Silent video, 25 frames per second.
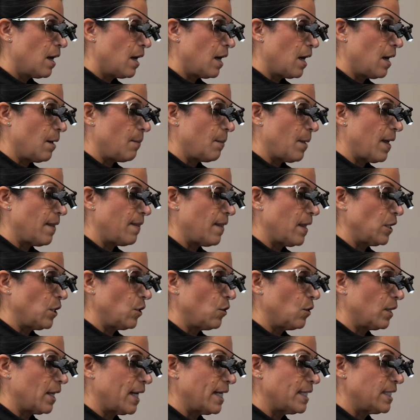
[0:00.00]
And then
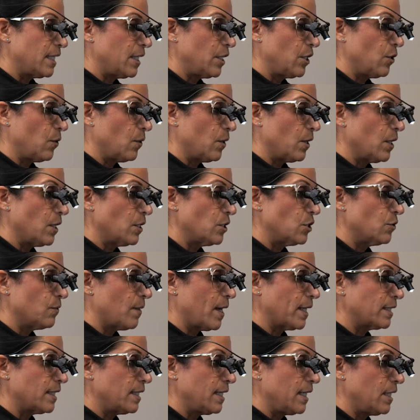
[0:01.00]
utilizing your
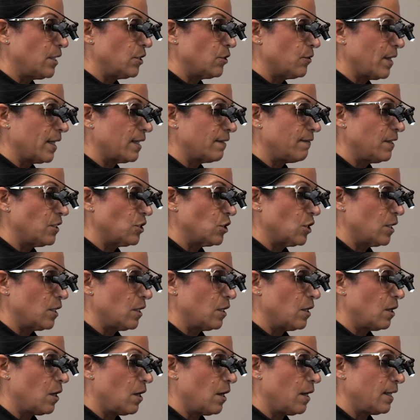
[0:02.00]
direct and indirect
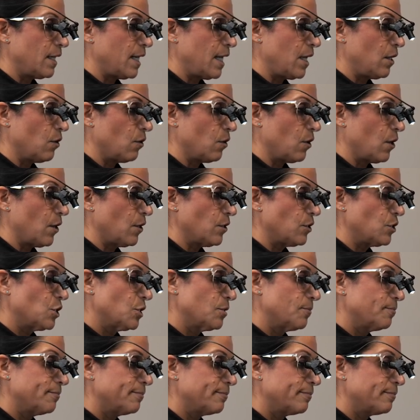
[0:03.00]
vision on either arch.